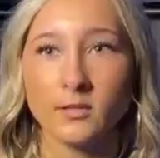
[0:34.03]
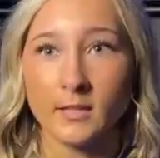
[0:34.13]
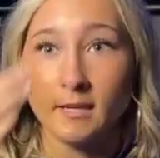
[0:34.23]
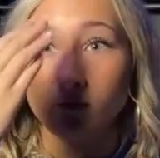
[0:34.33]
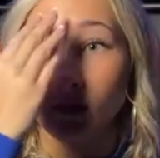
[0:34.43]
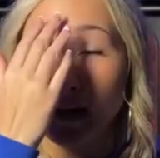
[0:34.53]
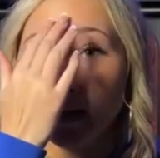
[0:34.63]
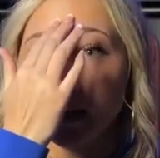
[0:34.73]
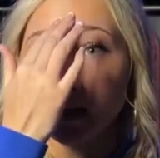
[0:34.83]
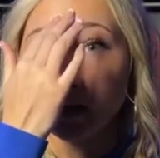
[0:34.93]
it like
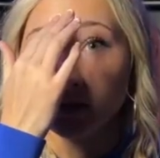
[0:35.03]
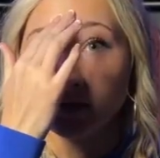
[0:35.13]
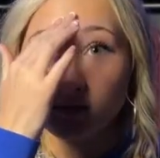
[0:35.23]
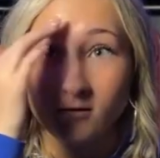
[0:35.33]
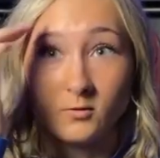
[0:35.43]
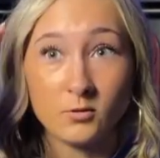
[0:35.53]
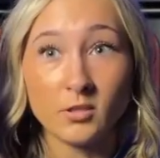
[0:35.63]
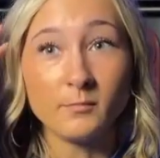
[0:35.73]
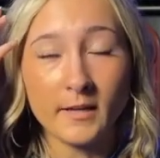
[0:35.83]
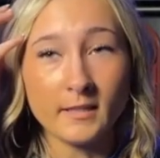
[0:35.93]
right here,
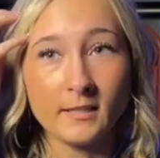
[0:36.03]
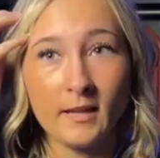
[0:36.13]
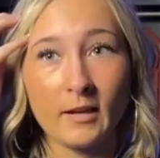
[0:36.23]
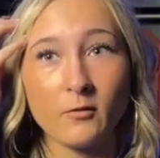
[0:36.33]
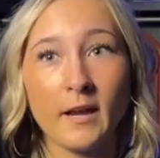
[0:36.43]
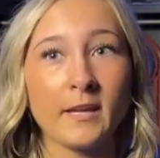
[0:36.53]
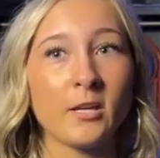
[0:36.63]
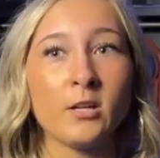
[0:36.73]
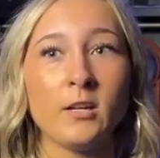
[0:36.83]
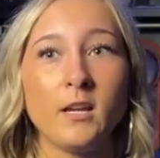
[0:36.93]
or mainly like right here.